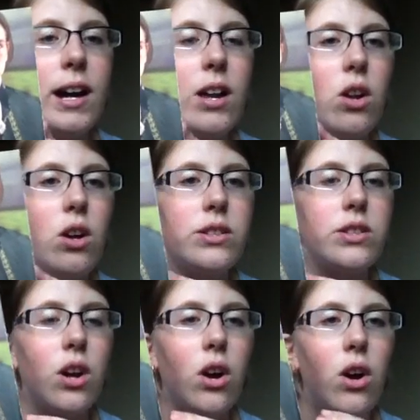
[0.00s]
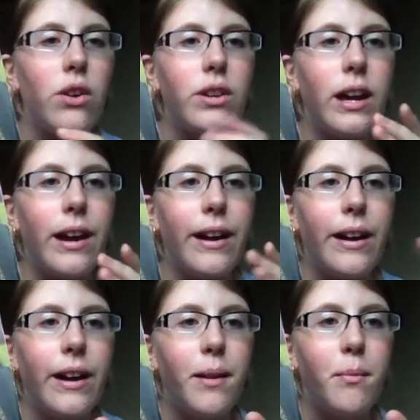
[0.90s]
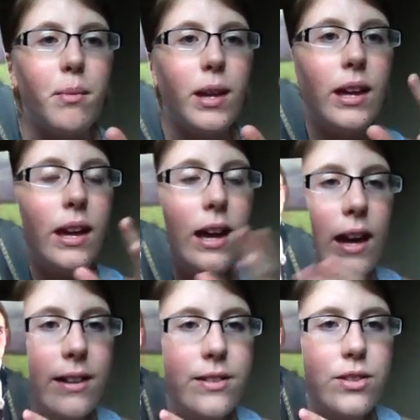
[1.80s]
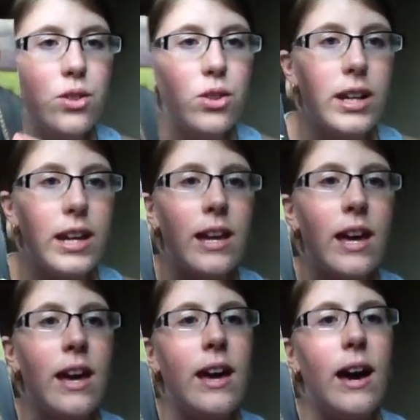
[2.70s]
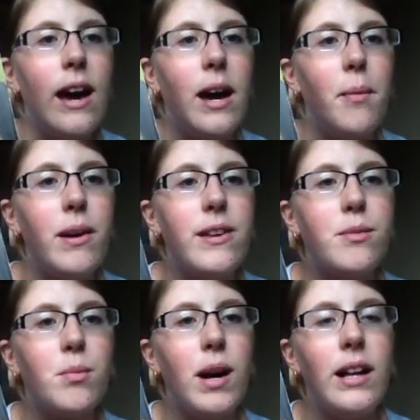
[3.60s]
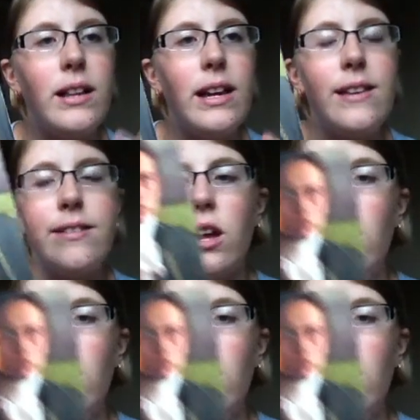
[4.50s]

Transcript: a lot on his story, as well as a